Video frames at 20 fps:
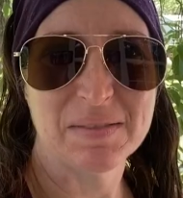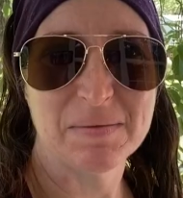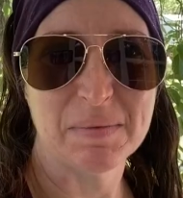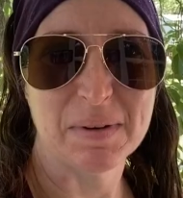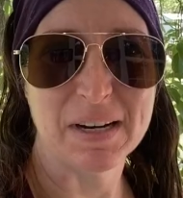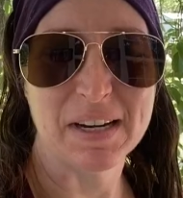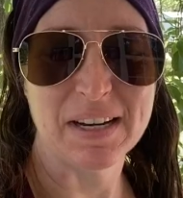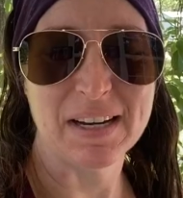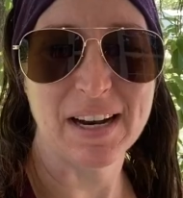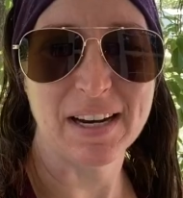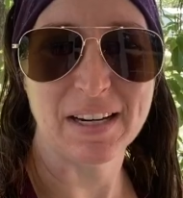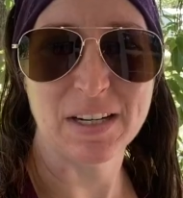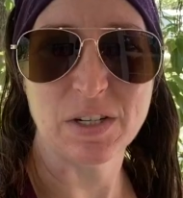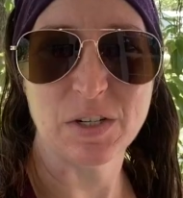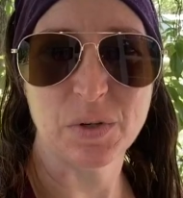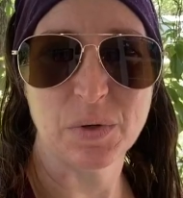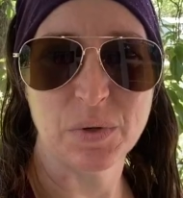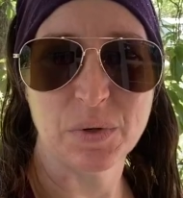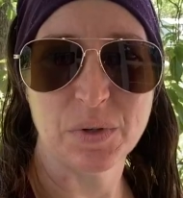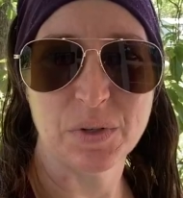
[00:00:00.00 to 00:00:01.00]
My neck and
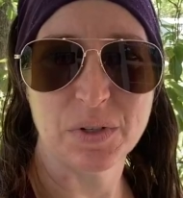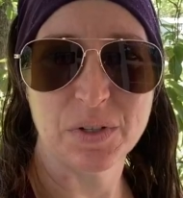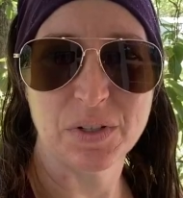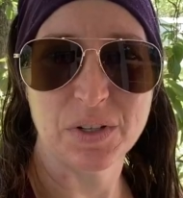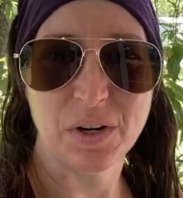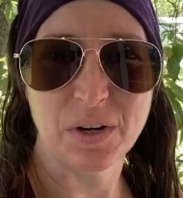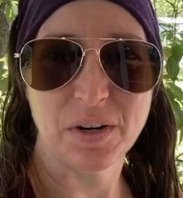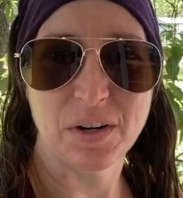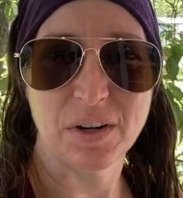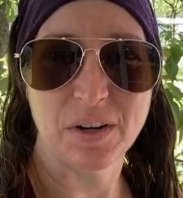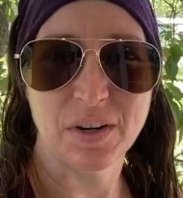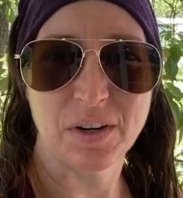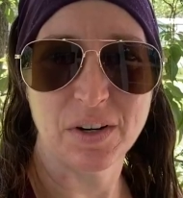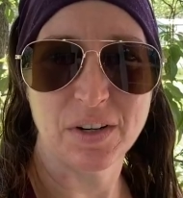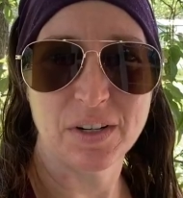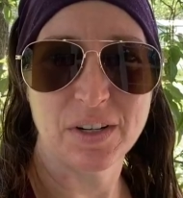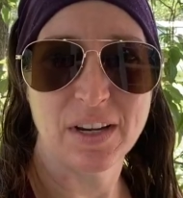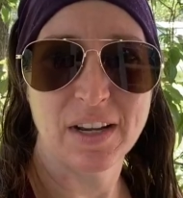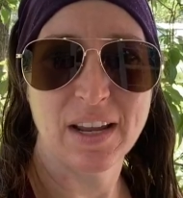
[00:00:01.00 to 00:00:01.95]
shoulder starting to hurt.